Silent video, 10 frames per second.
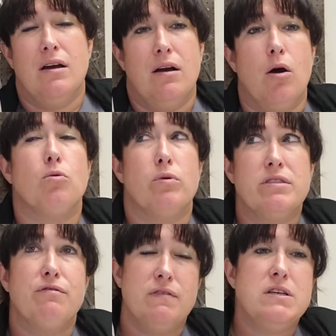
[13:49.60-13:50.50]
or with
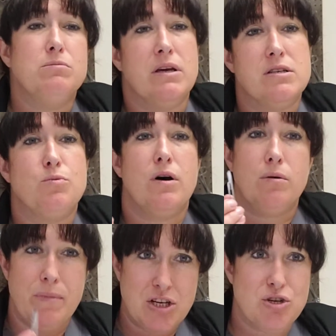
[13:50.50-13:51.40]
the 15 blade as well,
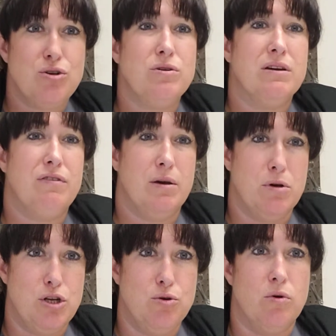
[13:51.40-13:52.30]
make sure you give him
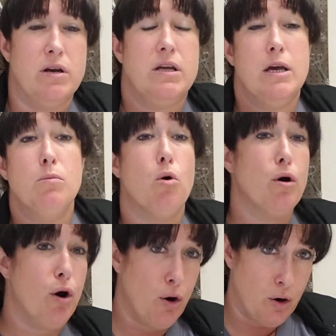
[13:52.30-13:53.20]
a new one, him or
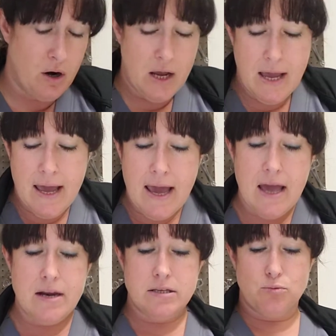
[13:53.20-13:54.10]
her.
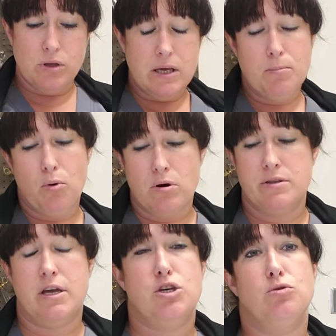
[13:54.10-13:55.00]
And it's really important
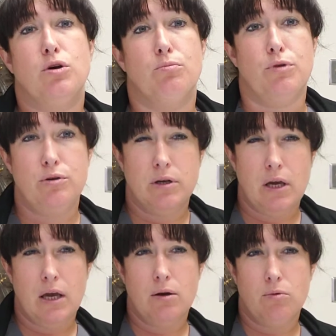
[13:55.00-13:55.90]
that you
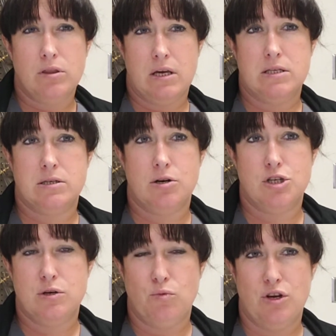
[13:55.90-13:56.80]
communicate with a
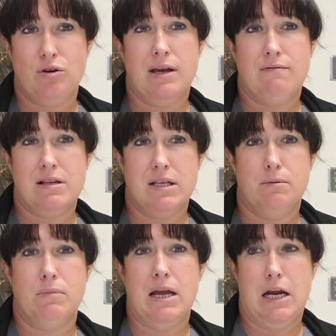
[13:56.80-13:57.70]
surgeon when you're giving
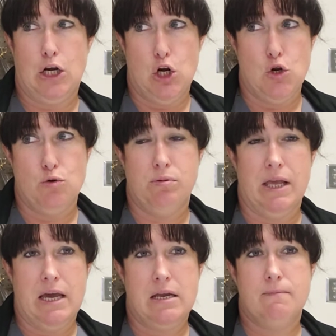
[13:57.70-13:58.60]
them a new
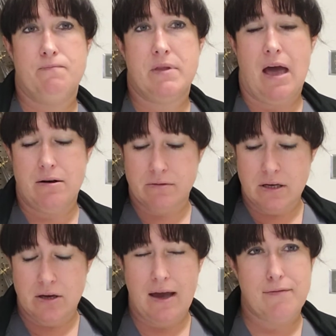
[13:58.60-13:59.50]
blade. I don't
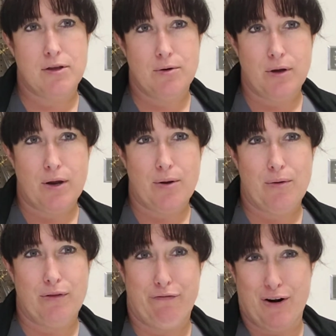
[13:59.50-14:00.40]
think you have to do it
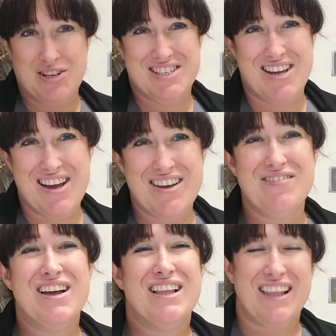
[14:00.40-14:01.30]
the first time,
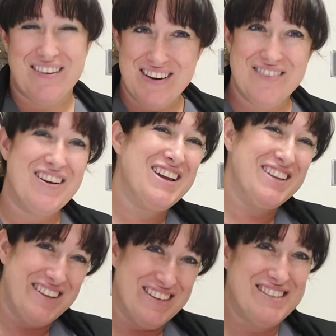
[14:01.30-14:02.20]
like when you're making
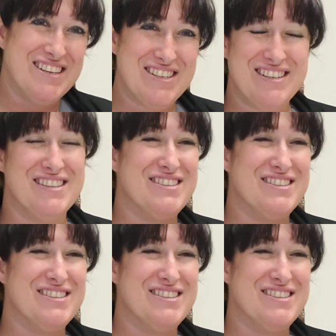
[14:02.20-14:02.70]
the incision and the